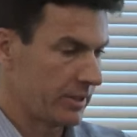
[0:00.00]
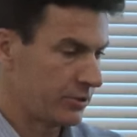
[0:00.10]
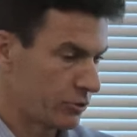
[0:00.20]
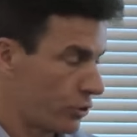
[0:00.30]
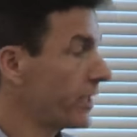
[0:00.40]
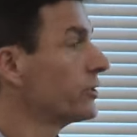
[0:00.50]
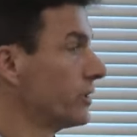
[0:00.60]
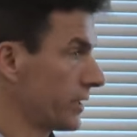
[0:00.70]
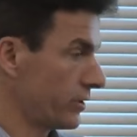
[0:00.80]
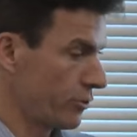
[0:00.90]
at least
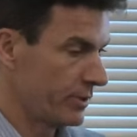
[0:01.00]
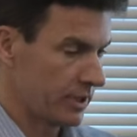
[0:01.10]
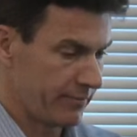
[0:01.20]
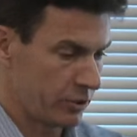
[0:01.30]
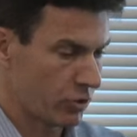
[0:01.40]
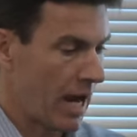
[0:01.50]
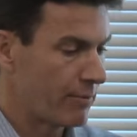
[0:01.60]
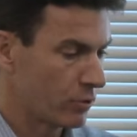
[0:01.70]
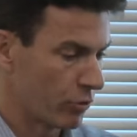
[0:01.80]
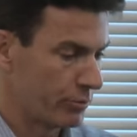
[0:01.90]
traditionally, humans live in
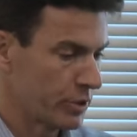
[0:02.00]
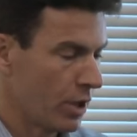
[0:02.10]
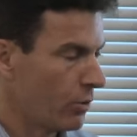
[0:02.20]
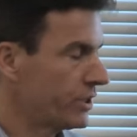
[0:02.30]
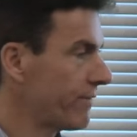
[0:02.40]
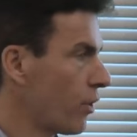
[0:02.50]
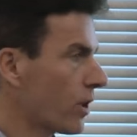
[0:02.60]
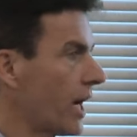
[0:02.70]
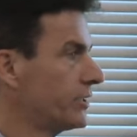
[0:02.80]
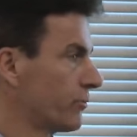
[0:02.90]
tribal groups, which have all
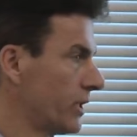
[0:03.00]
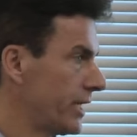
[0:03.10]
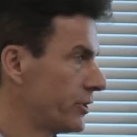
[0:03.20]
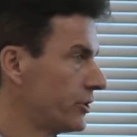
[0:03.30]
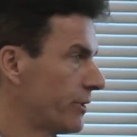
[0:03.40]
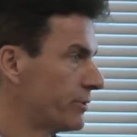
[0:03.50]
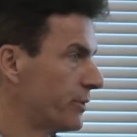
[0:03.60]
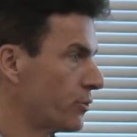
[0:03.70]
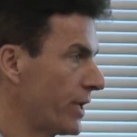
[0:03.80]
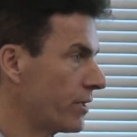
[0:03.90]
kinds of relationships
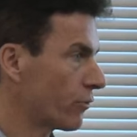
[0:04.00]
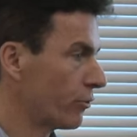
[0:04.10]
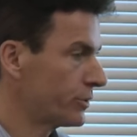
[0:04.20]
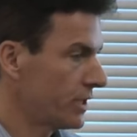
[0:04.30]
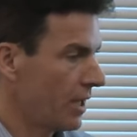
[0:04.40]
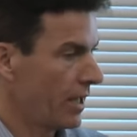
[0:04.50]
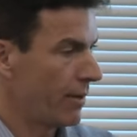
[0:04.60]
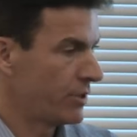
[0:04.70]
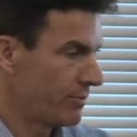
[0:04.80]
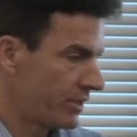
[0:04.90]
between groups.
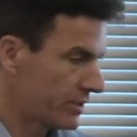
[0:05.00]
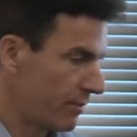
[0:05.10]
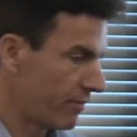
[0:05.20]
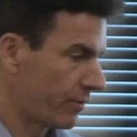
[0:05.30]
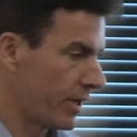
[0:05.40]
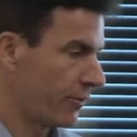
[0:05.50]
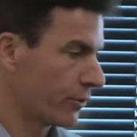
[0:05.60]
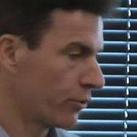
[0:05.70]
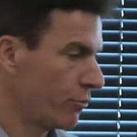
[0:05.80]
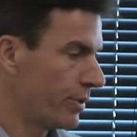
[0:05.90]
And when you meet someone from
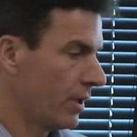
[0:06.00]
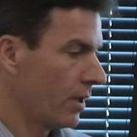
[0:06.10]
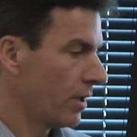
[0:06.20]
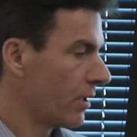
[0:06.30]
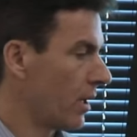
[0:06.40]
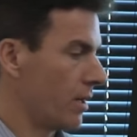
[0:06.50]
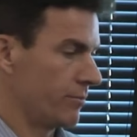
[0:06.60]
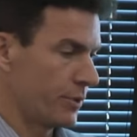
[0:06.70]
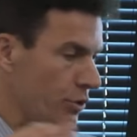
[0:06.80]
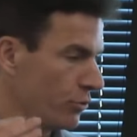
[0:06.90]
another group,
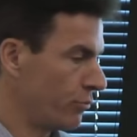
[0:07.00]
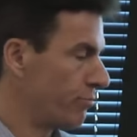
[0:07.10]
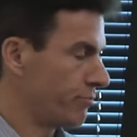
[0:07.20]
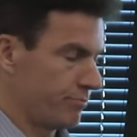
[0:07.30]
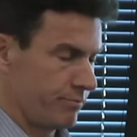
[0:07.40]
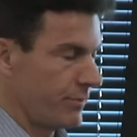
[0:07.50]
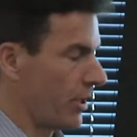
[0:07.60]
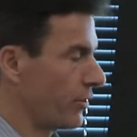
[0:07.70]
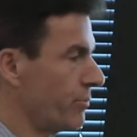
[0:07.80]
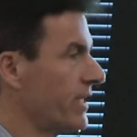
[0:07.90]
um, you You
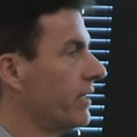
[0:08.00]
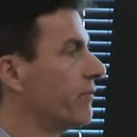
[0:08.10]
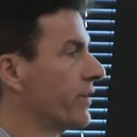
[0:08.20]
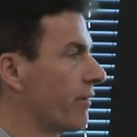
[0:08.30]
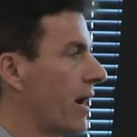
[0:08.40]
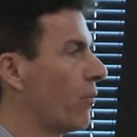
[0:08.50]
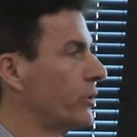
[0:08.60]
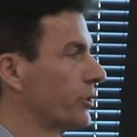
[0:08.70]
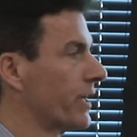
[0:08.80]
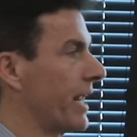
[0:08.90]
know, you begin to figure out
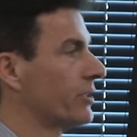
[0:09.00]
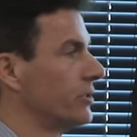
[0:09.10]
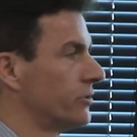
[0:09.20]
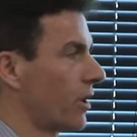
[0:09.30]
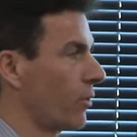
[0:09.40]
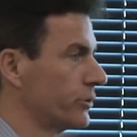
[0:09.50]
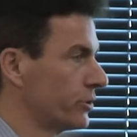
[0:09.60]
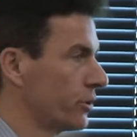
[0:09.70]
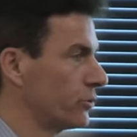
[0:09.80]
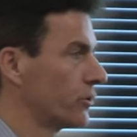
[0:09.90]
what your connections are, what
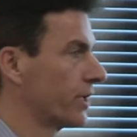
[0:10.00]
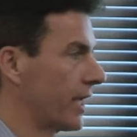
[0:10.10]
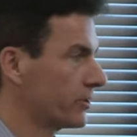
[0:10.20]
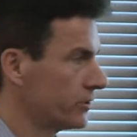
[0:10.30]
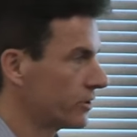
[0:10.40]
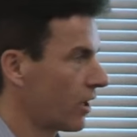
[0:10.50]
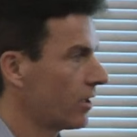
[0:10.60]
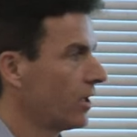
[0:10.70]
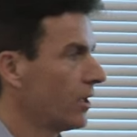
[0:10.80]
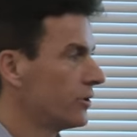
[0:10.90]
your social connections are.
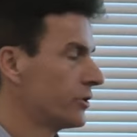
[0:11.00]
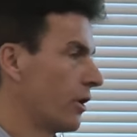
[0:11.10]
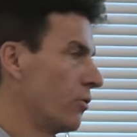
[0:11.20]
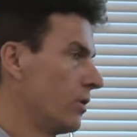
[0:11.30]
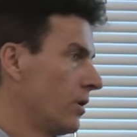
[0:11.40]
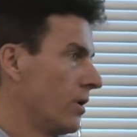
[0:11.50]
So,